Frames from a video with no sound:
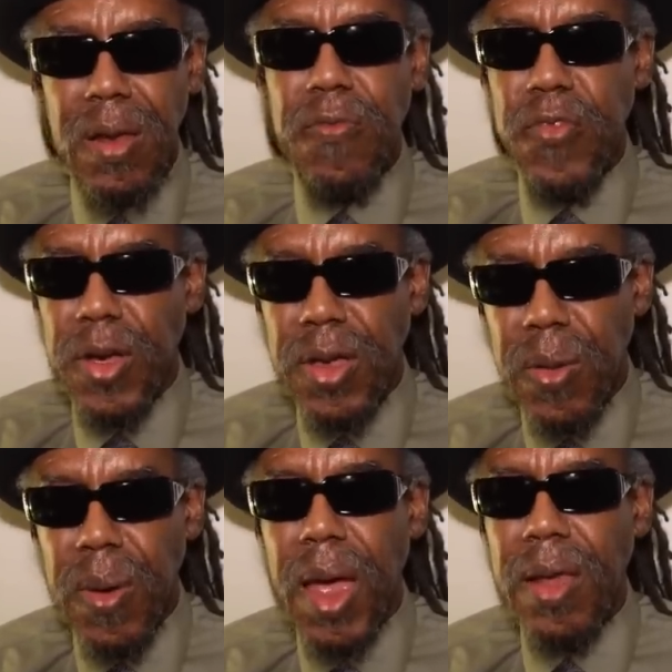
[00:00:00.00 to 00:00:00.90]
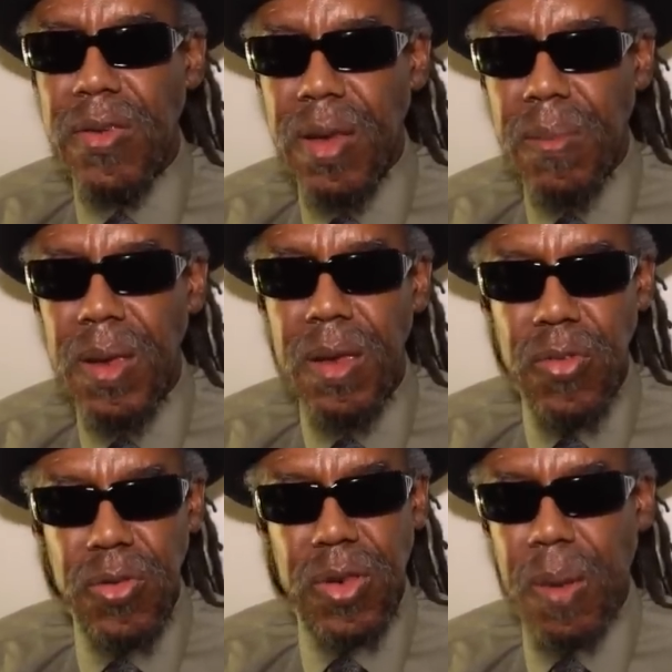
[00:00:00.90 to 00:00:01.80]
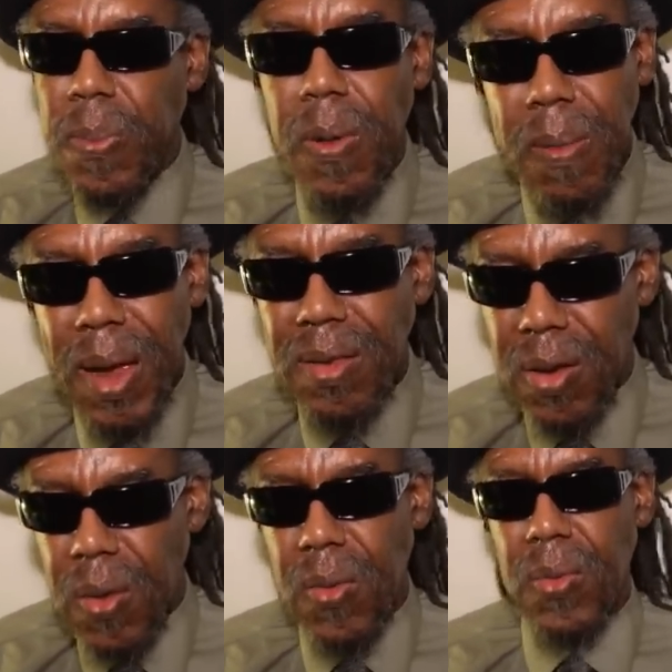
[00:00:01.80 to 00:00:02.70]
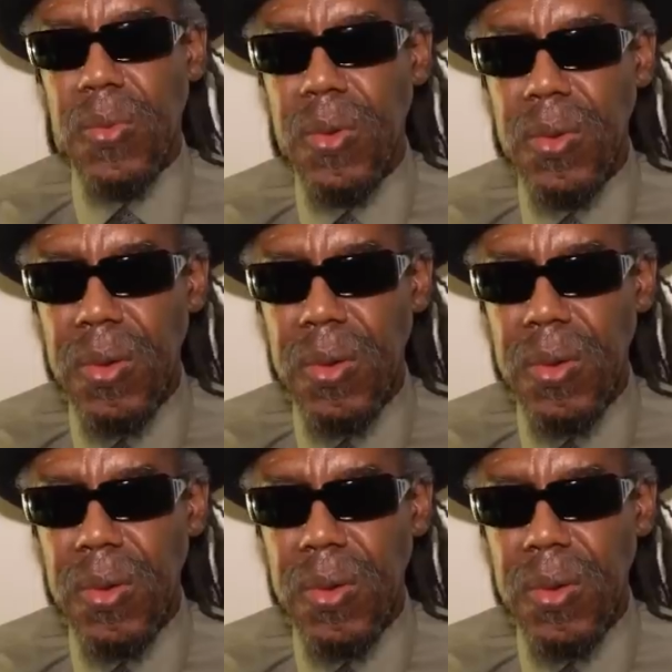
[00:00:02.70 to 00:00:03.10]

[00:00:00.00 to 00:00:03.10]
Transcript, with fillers: to fuck your ass up if you step on my toes.